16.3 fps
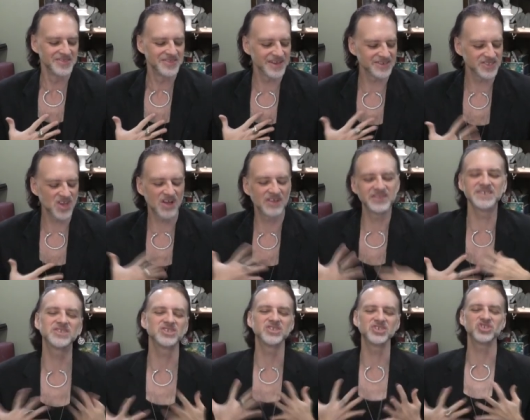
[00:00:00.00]
there's all
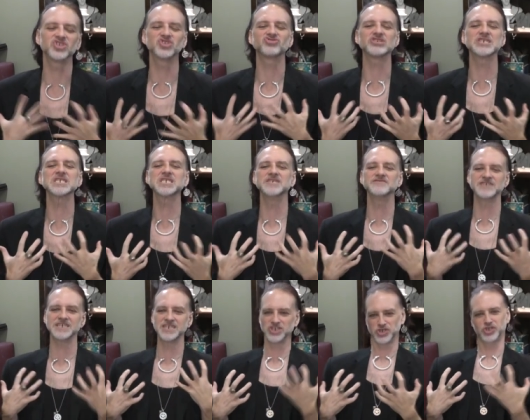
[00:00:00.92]
this destructive
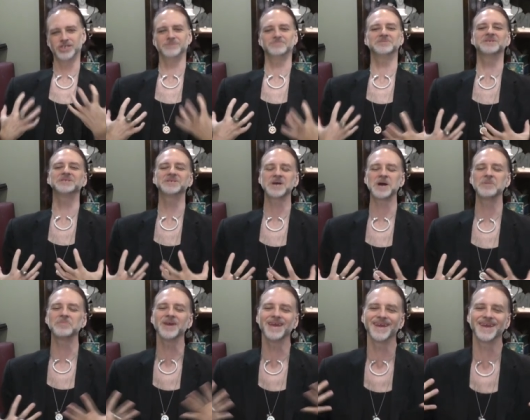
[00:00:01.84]
energy built
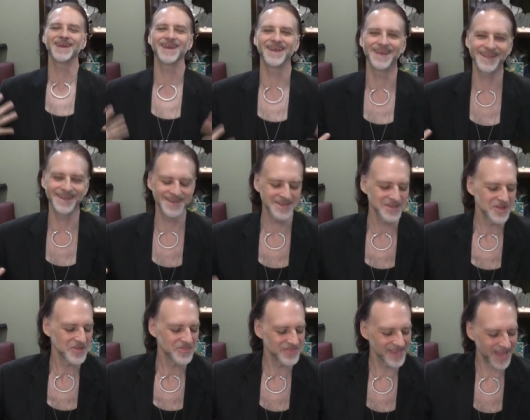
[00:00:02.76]
up in
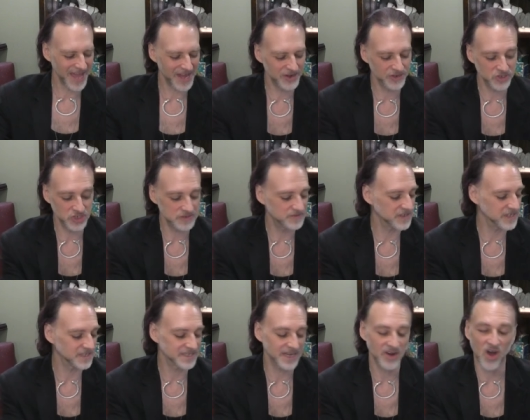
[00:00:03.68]
the energy
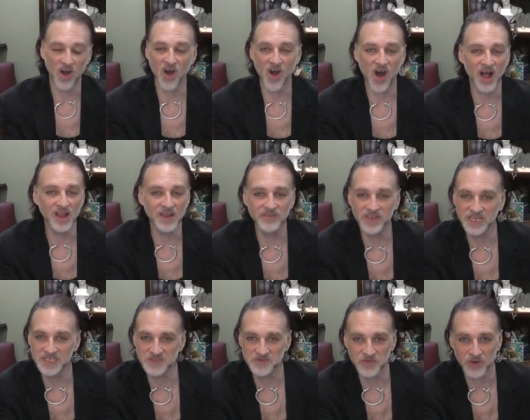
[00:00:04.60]
field and all of it
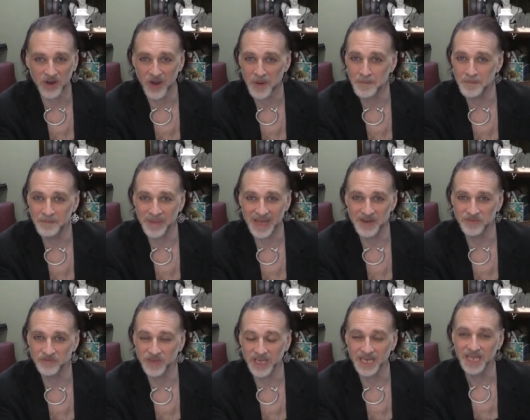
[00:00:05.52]
is for our
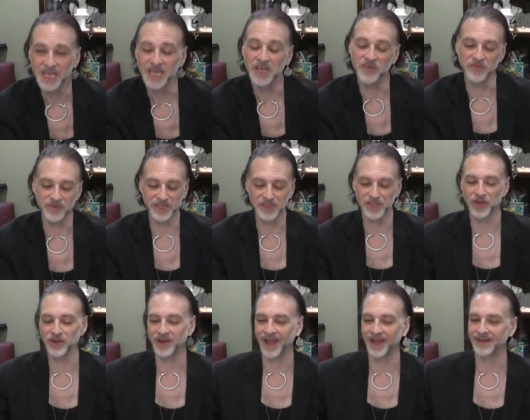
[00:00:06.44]
benefit if we
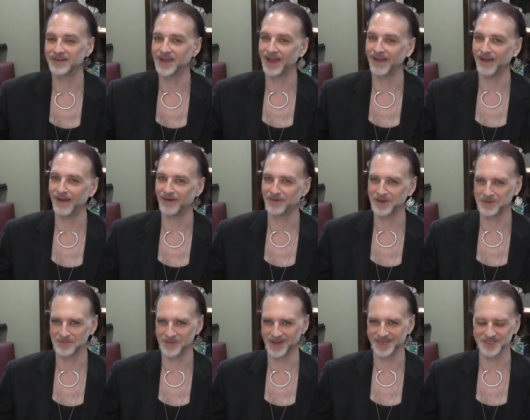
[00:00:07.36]
learn how to
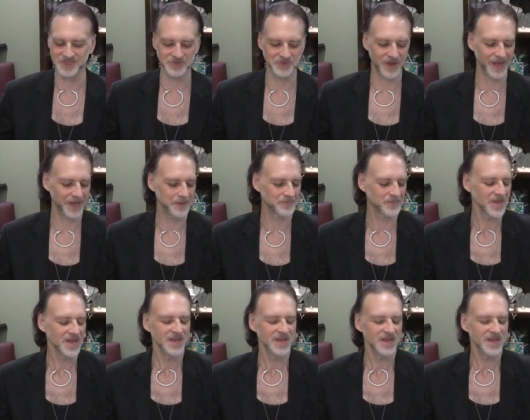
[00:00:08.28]
alchemize right